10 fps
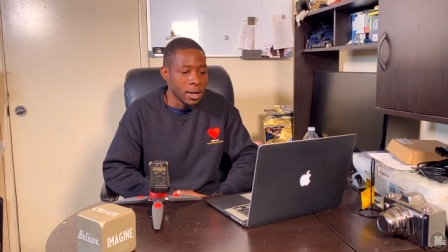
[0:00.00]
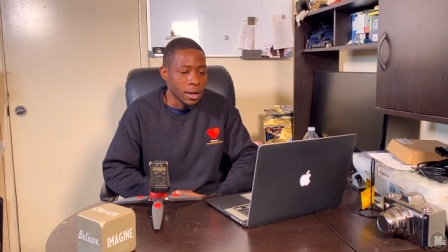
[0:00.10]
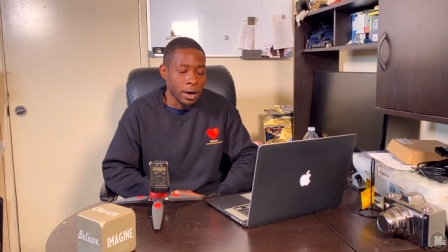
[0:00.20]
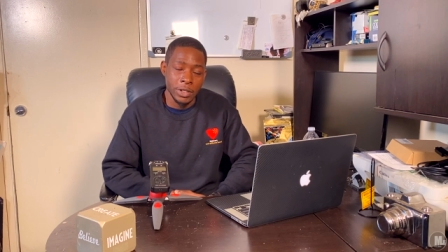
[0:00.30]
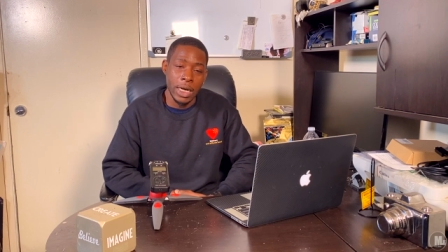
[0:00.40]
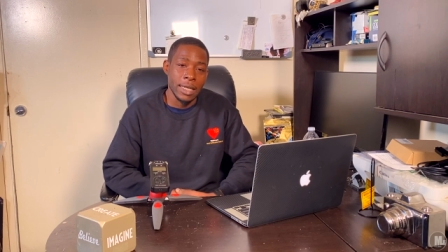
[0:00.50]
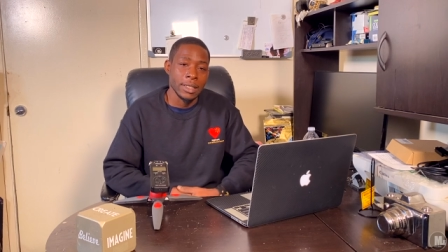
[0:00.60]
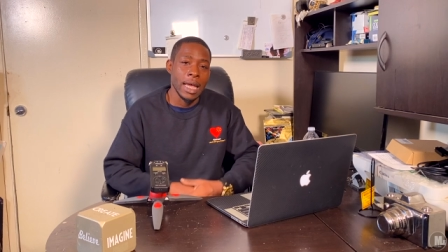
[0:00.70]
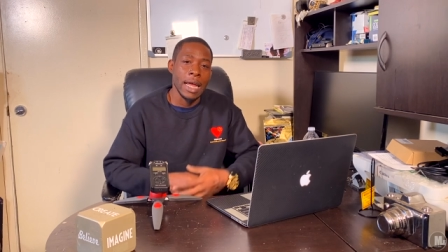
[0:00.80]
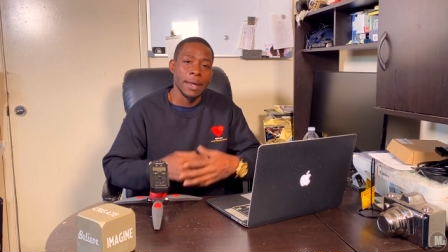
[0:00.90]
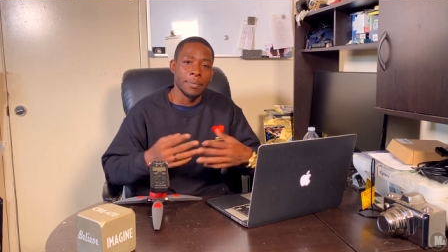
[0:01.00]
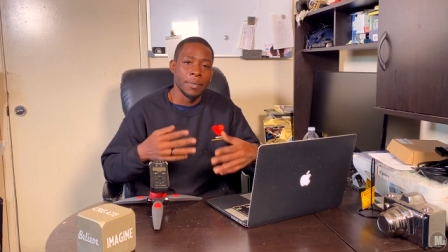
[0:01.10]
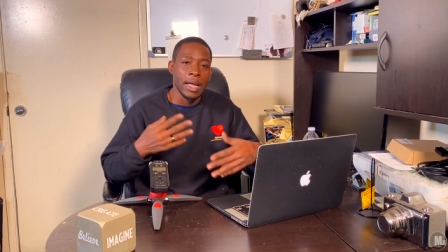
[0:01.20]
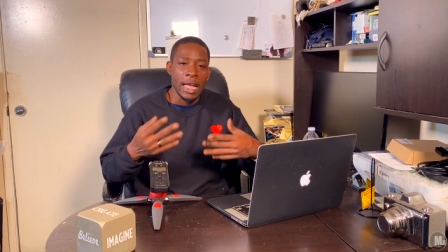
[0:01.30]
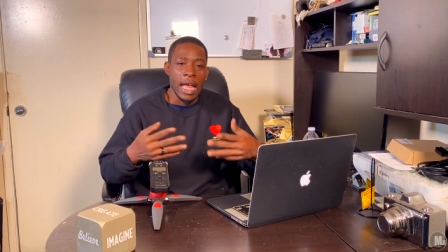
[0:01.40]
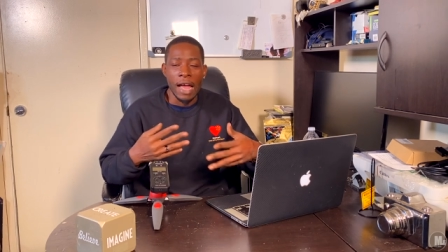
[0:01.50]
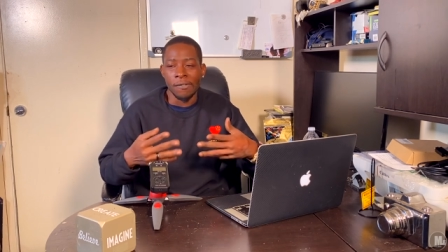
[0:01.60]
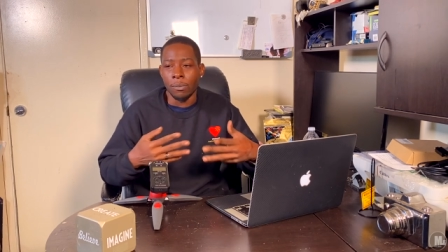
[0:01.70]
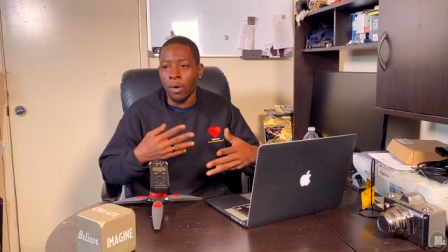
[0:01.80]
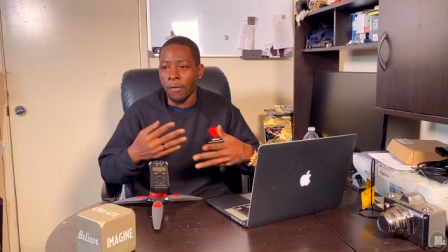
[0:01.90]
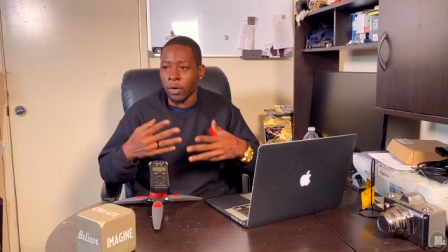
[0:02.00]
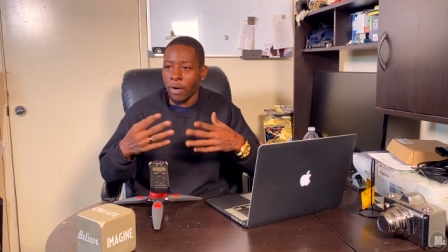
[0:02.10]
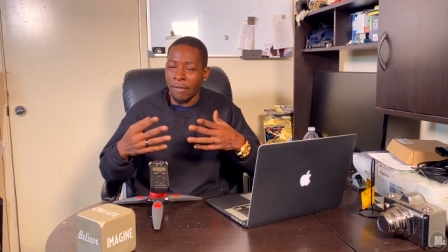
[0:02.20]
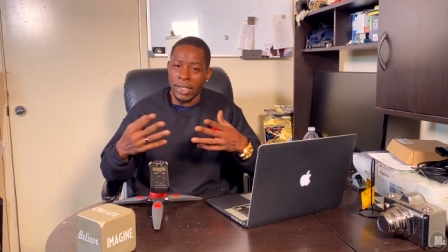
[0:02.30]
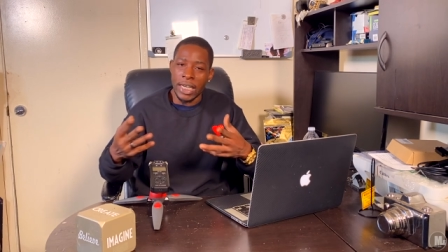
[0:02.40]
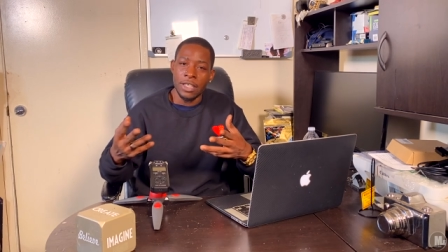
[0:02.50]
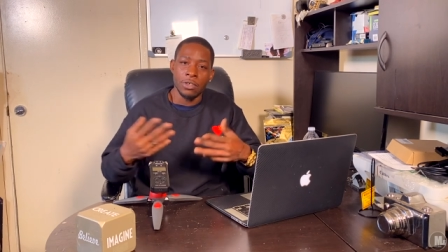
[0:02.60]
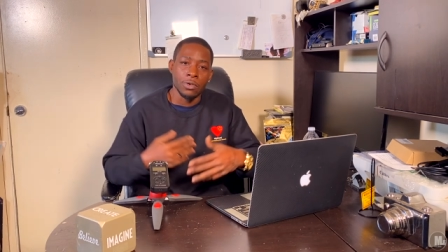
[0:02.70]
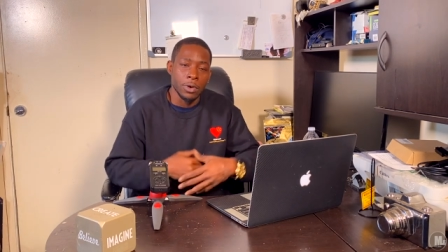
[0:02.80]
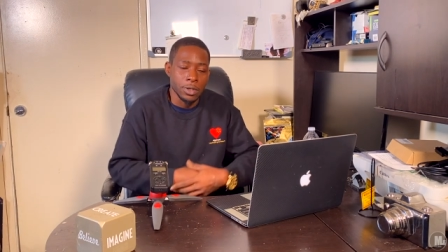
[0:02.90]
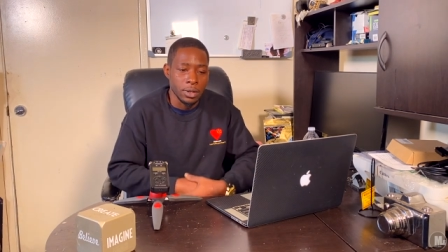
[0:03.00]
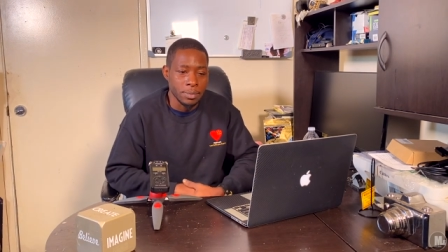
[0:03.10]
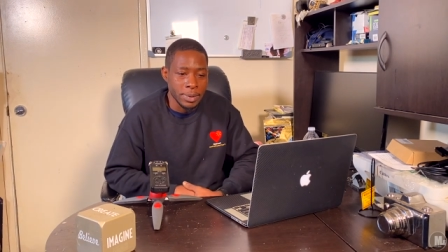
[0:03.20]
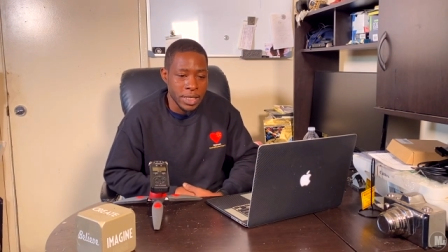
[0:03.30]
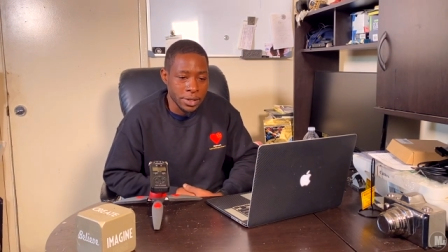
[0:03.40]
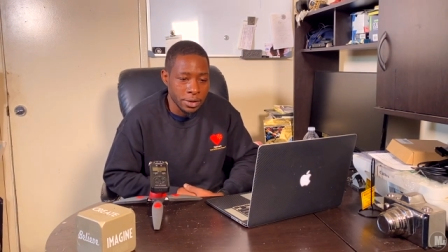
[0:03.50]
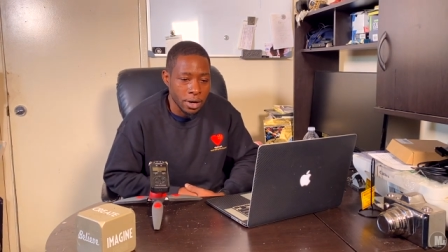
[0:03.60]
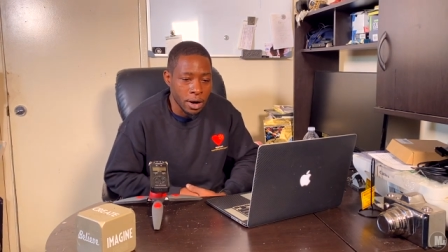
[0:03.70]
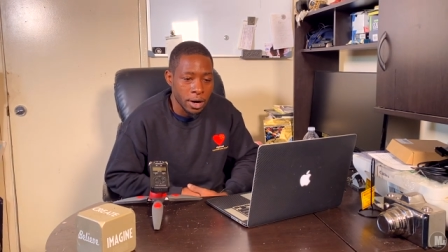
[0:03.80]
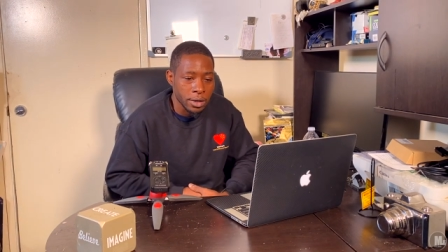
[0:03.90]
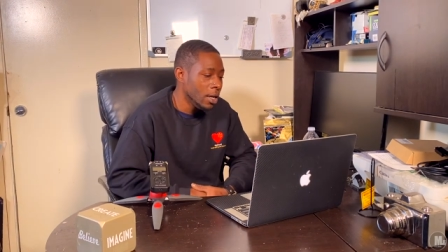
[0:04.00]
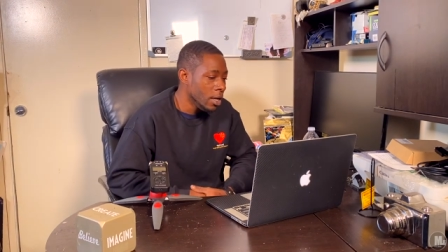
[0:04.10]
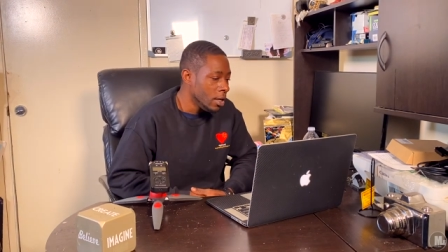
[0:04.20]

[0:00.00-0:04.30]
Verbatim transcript: or should I say, having more of a gravitation towards those particular cars.